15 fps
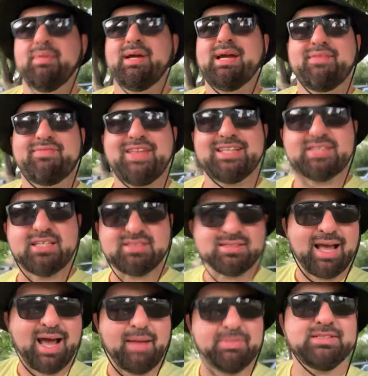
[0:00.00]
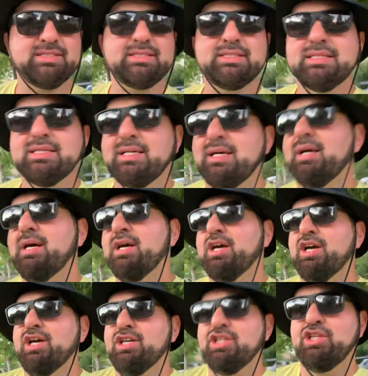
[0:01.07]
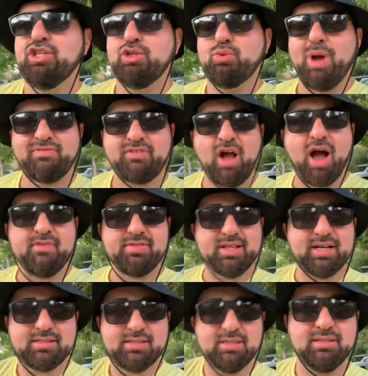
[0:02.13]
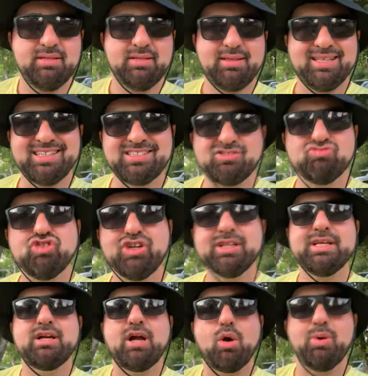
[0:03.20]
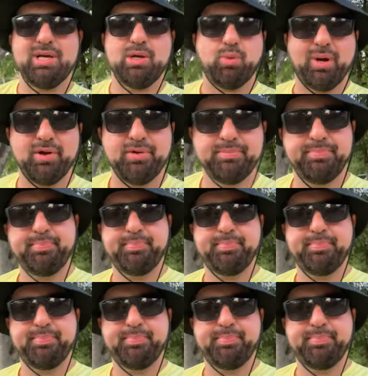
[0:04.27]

And if that doesn't happen, you have conflict that doesn't really go anywhere.